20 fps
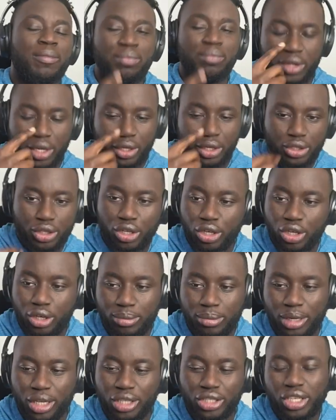Term,
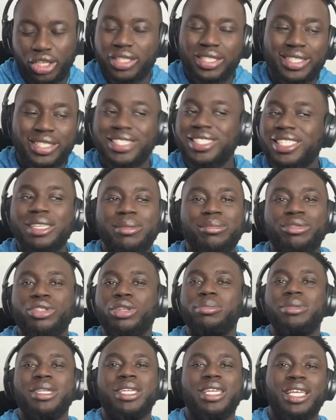it doesn't seem to
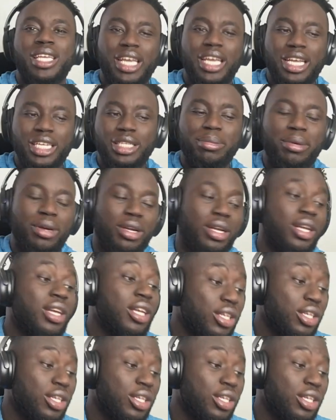be the case, but it's